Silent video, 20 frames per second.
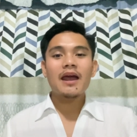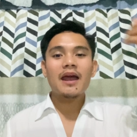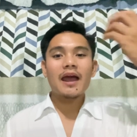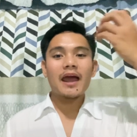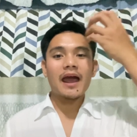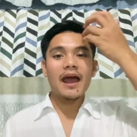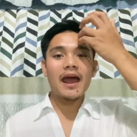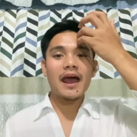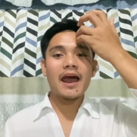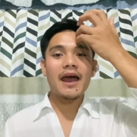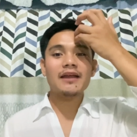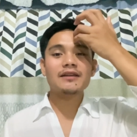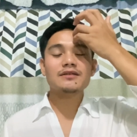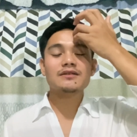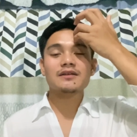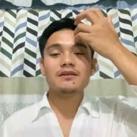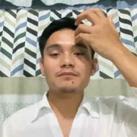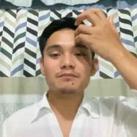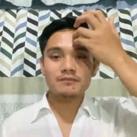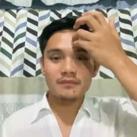and
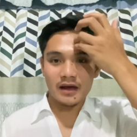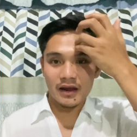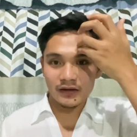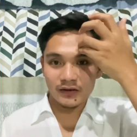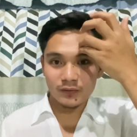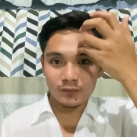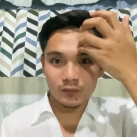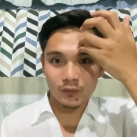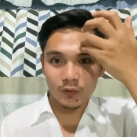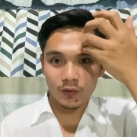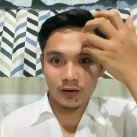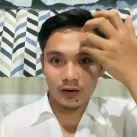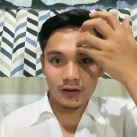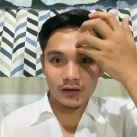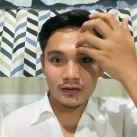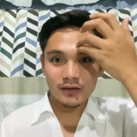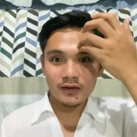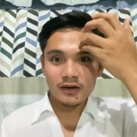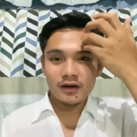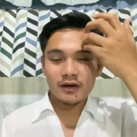many more,
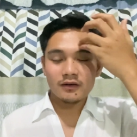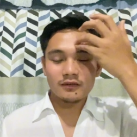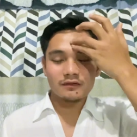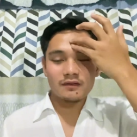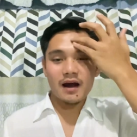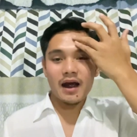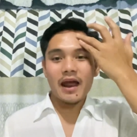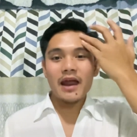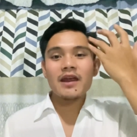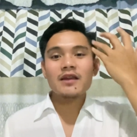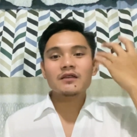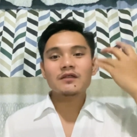right?